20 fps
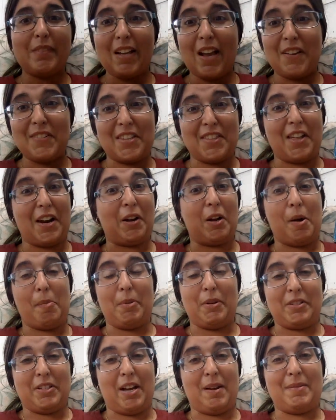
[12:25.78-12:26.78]
I said that a
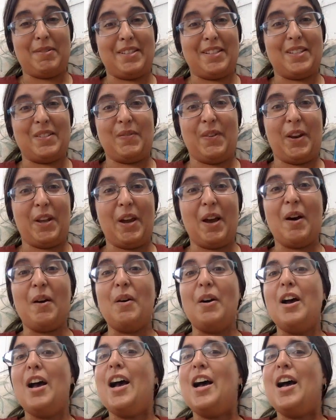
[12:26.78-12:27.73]
couple of times in this video.